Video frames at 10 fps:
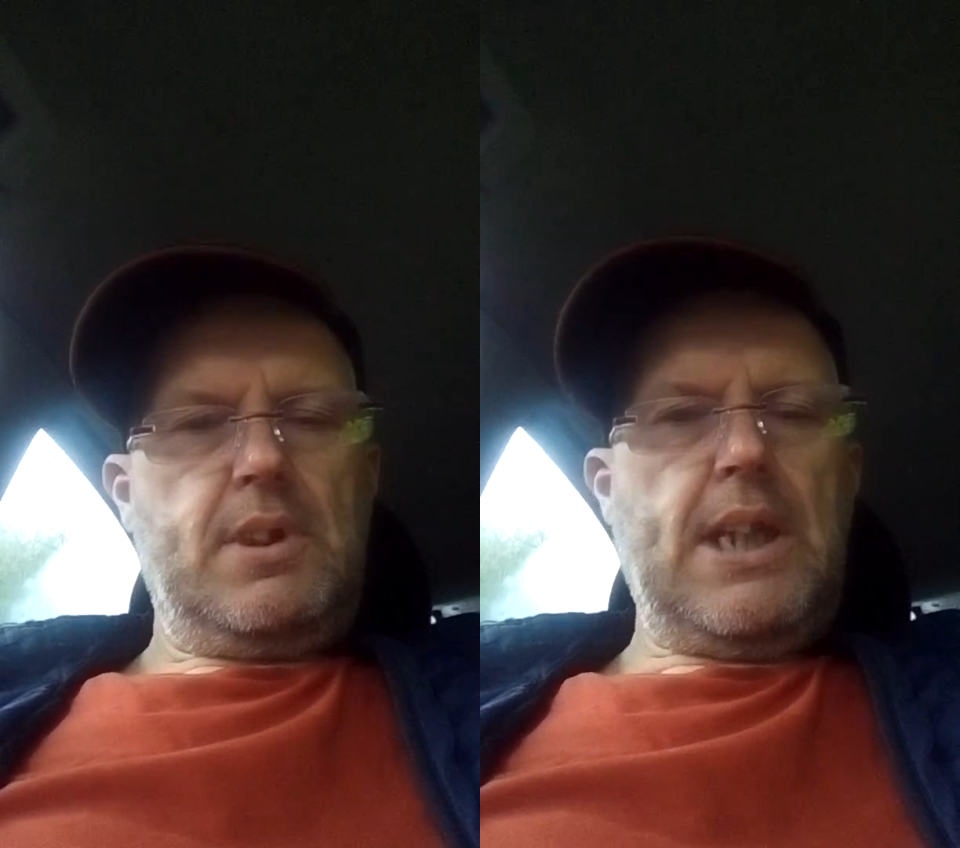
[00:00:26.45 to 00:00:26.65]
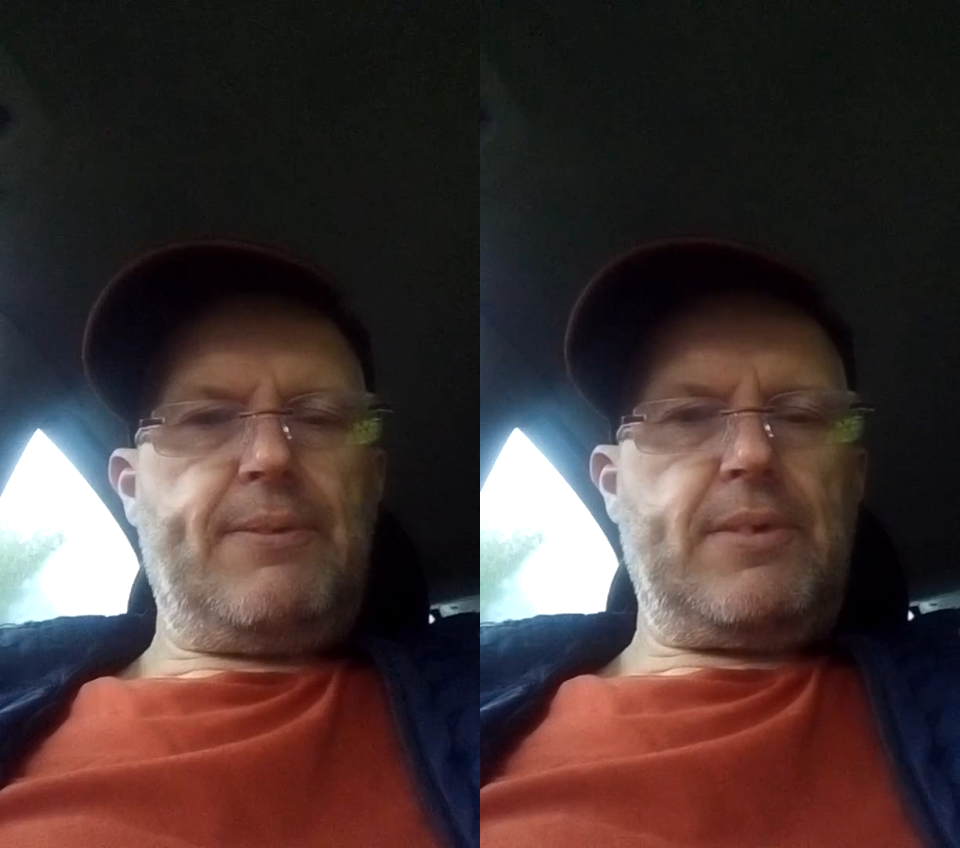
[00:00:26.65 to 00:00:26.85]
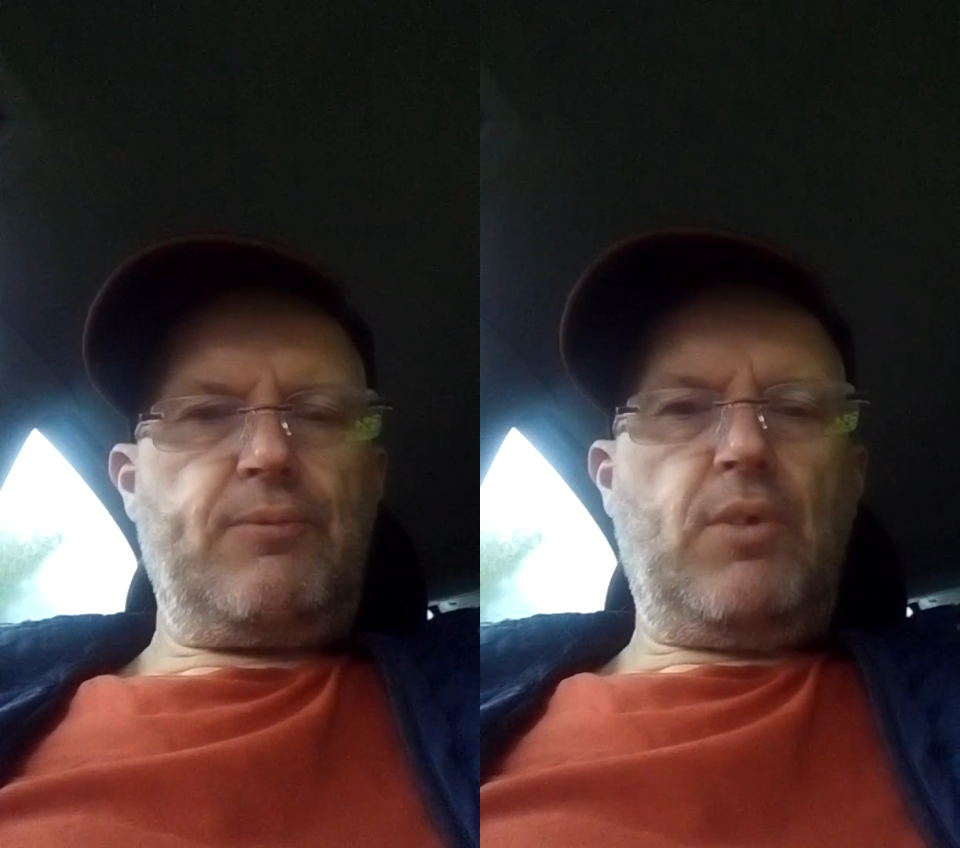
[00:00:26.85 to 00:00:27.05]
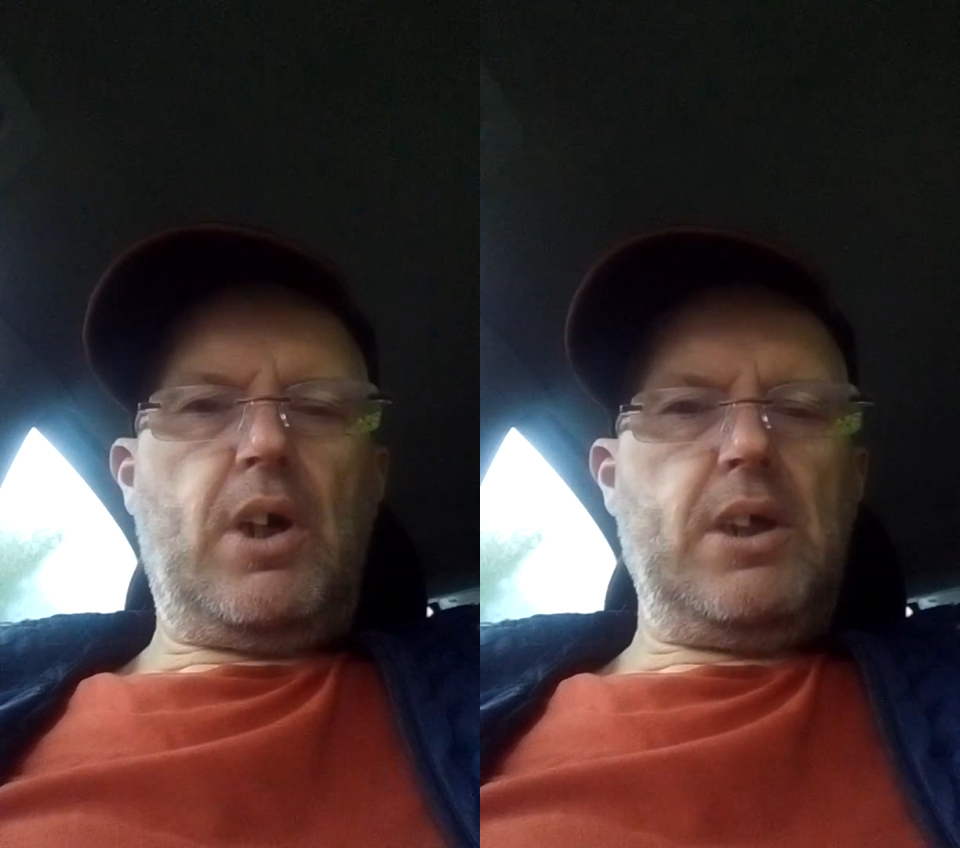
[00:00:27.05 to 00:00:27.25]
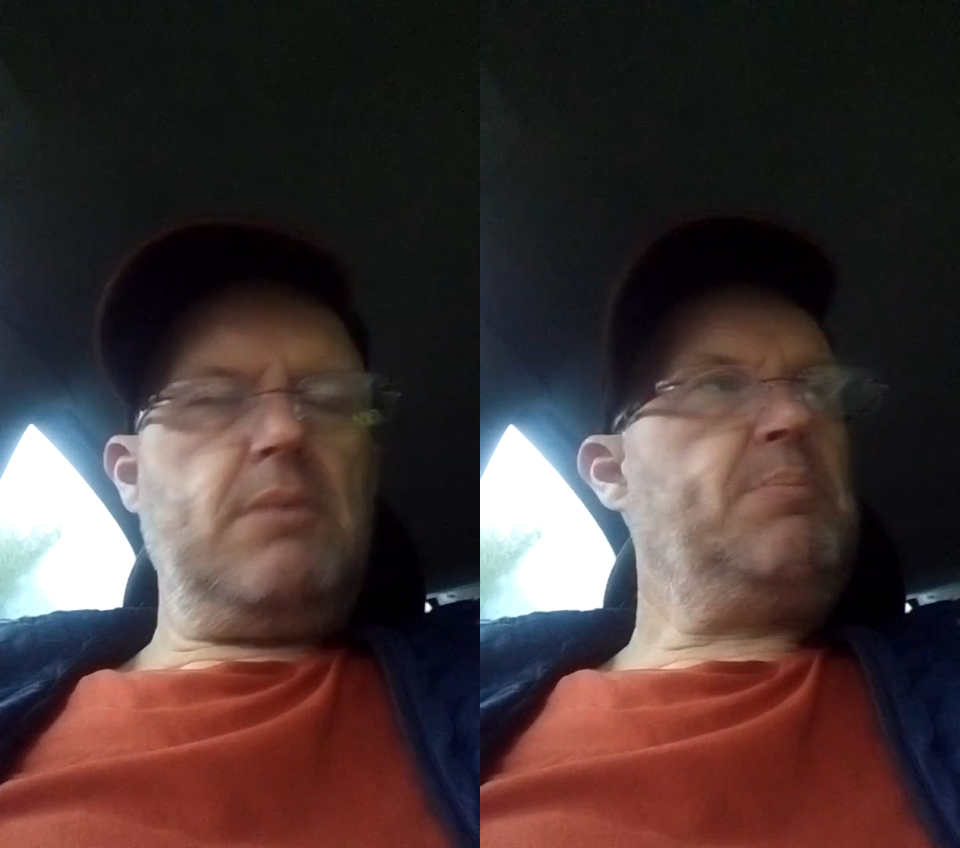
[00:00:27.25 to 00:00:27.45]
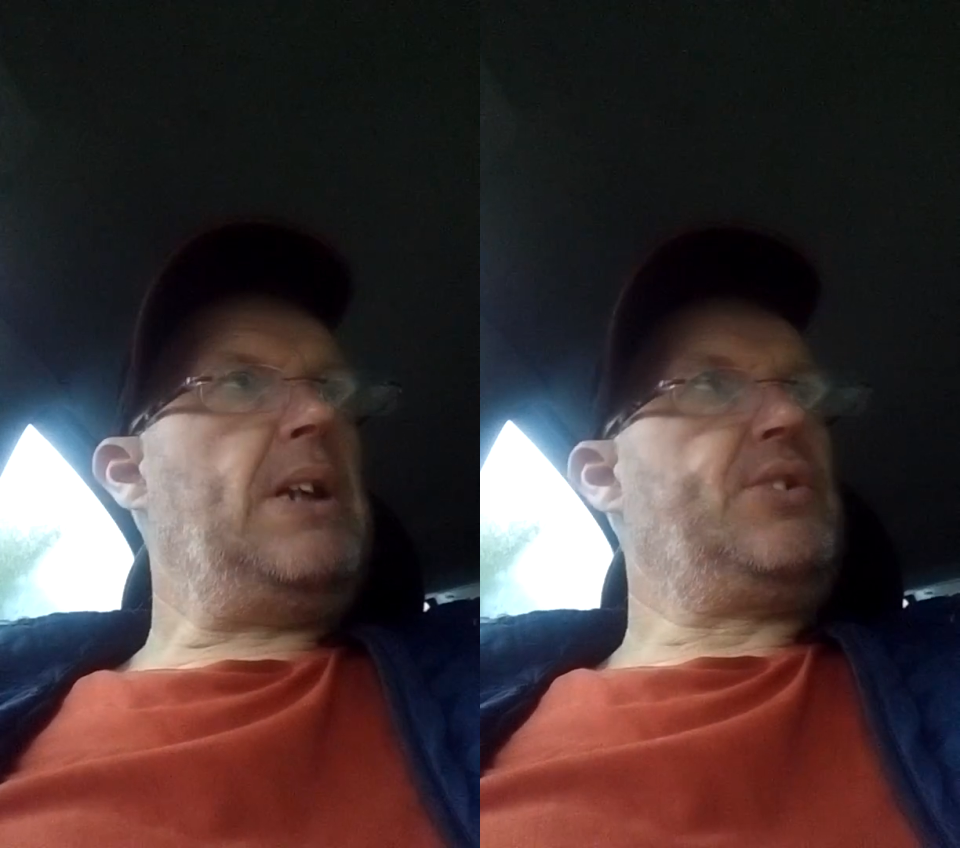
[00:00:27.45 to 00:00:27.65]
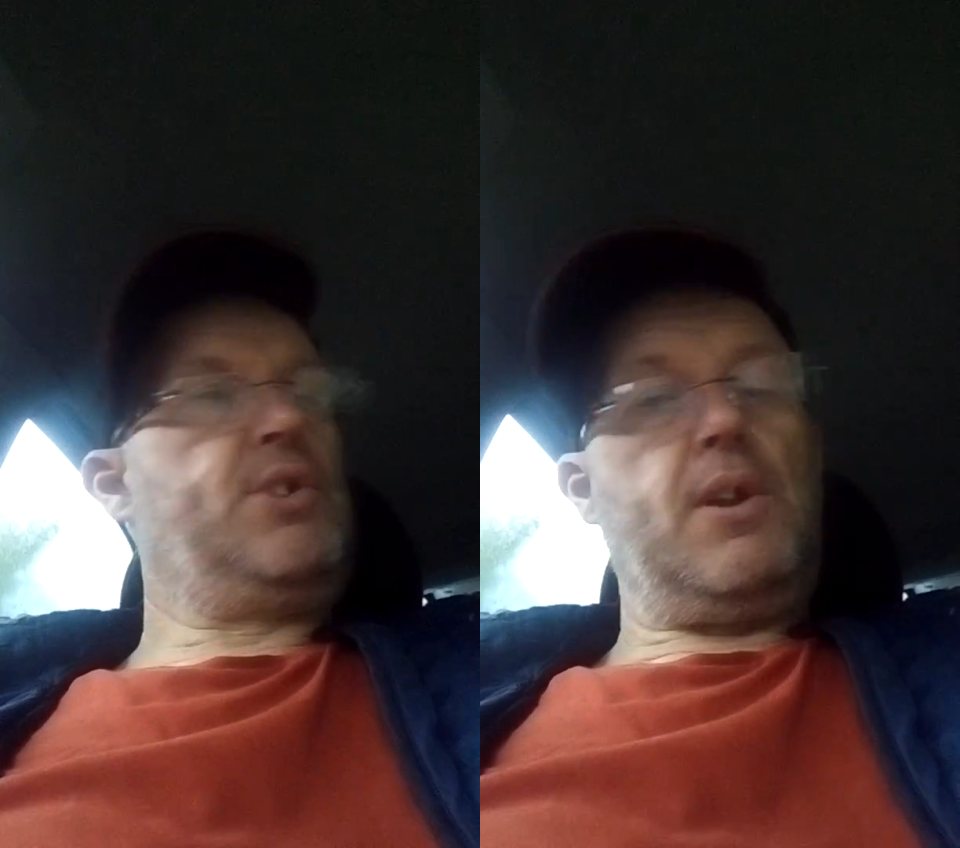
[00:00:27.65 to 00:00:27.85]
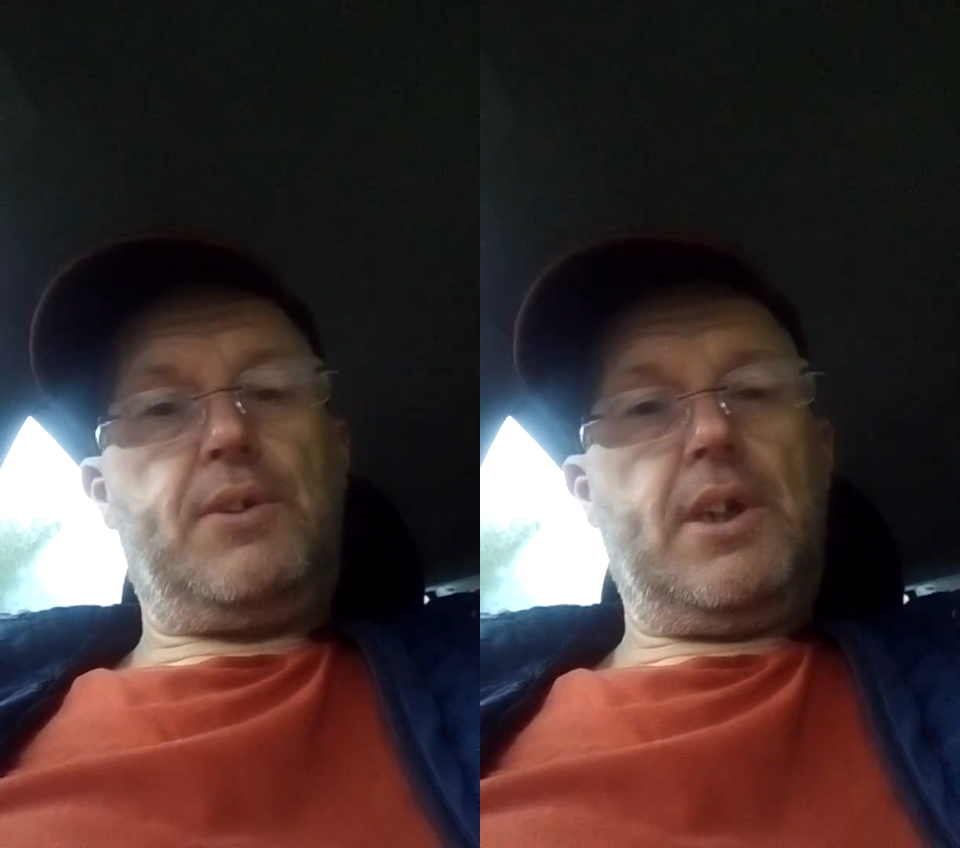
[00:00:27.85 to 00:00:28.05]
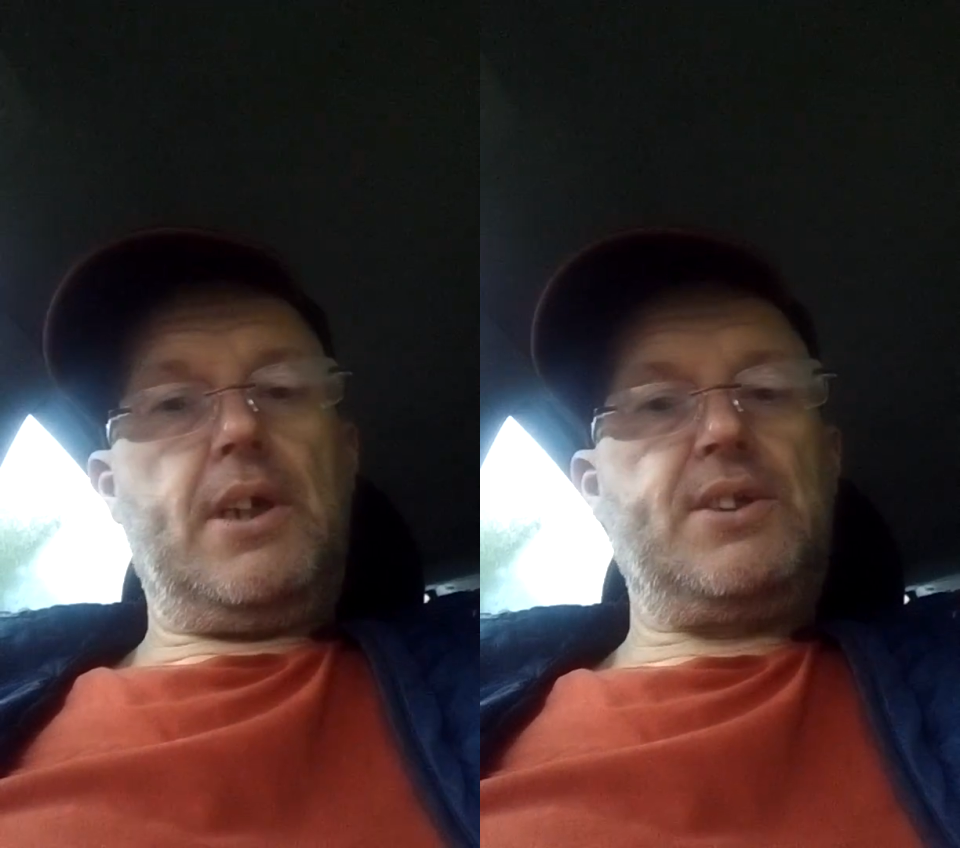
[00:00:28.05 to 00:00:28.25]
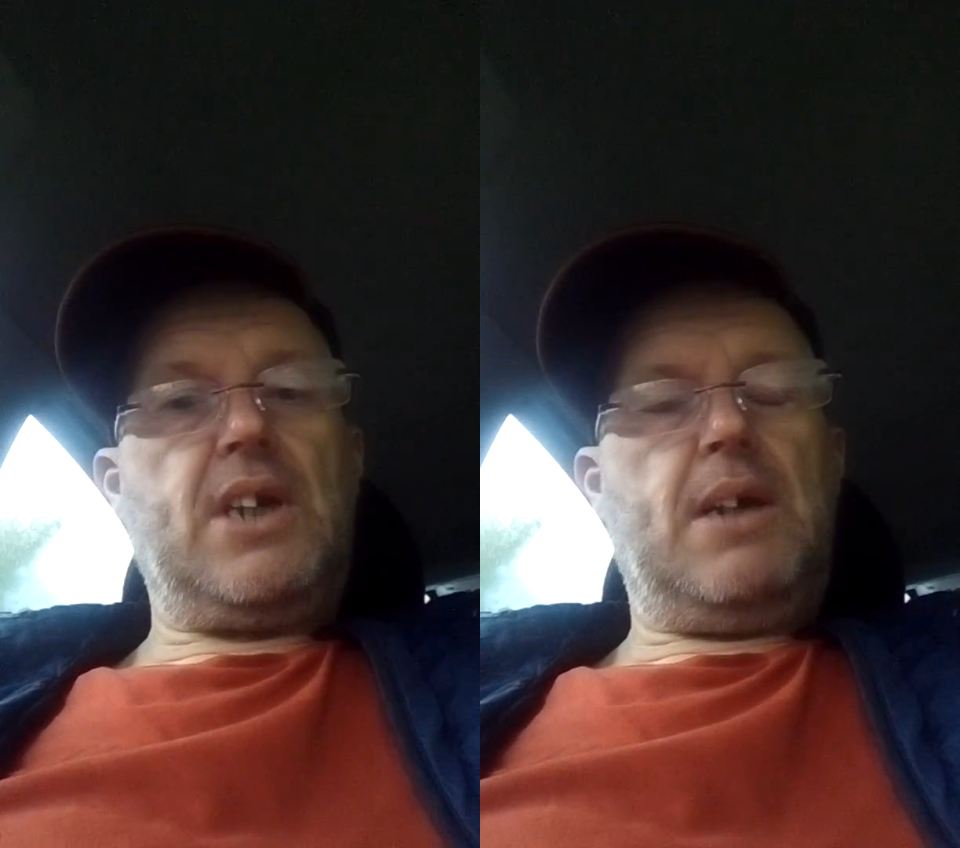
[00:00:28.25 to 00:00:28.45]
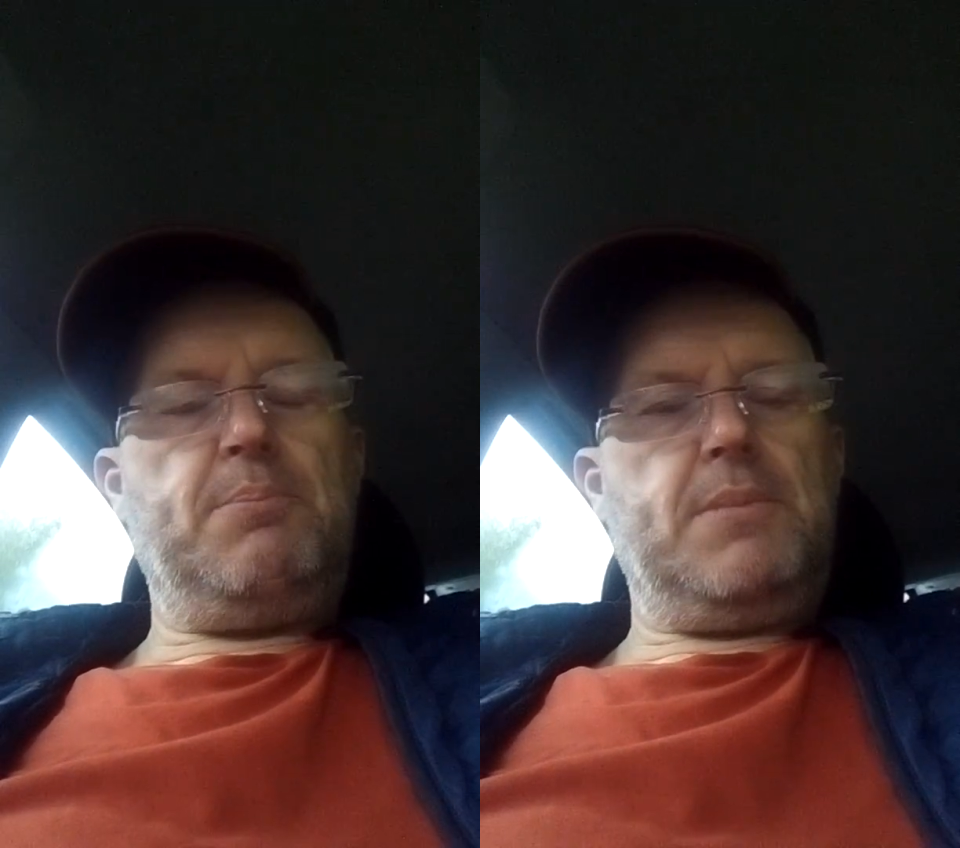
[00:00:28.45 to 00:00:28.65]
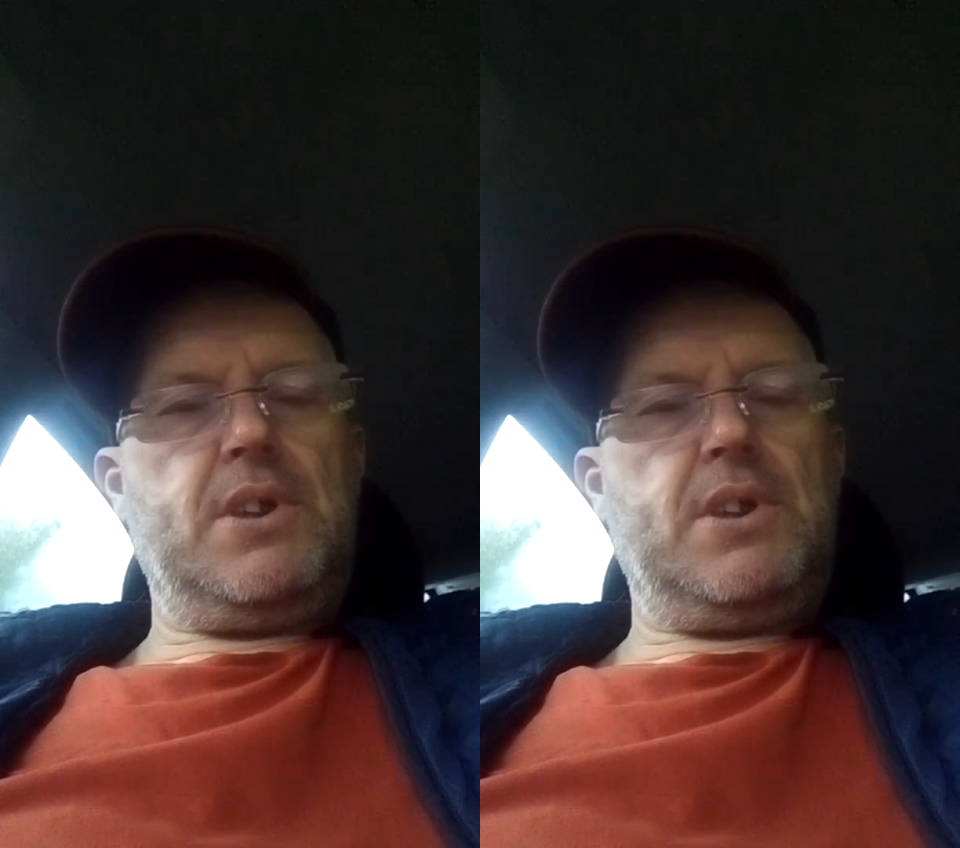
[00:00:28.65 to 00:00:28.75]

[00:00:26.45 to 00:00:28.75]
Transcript: left and right, about two thirds up.